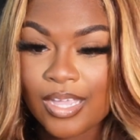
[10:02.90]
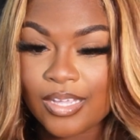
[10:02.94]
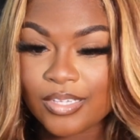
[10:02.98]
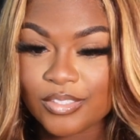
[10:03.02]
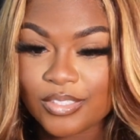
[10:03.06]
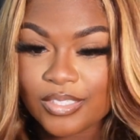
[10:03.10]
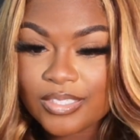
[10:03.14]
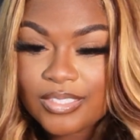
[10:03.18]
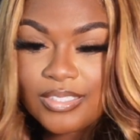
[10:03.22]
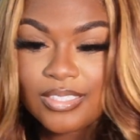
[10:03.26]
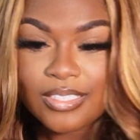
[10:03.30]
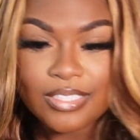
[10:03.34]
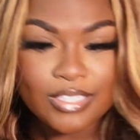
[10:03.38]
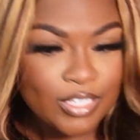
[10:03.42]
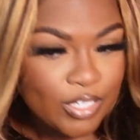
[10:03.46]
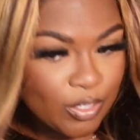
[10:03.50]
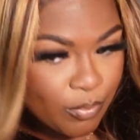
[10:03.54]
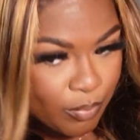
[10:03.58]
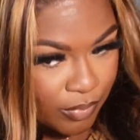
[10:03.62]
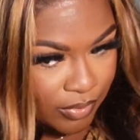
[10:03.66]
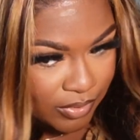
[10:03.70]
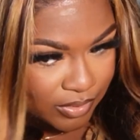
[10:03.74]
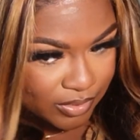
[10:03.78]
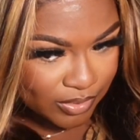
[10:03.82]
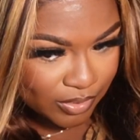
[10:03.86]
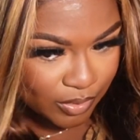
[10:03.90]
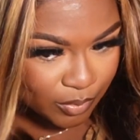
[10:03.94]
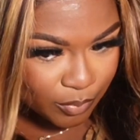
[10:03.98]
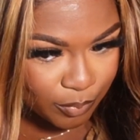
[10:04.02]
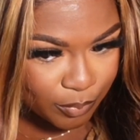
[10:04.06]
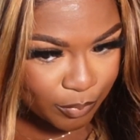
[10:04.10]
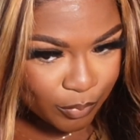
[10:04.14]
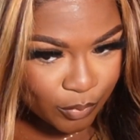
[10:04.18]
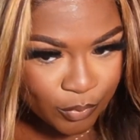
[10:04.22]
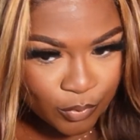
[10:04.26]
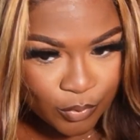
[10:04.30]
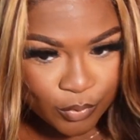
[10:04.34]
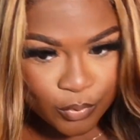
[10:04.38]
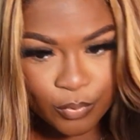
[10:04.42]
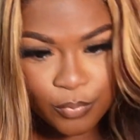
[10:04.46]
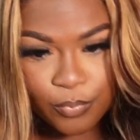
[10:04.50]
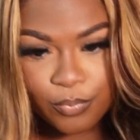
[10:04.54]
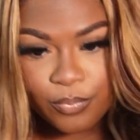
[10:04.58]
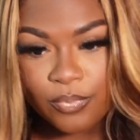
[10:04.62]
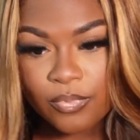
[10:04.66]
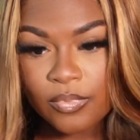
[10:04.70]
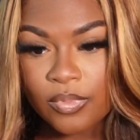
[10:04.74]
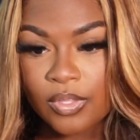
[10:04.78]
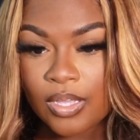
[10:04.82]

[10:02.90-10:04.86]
just to keep it simple.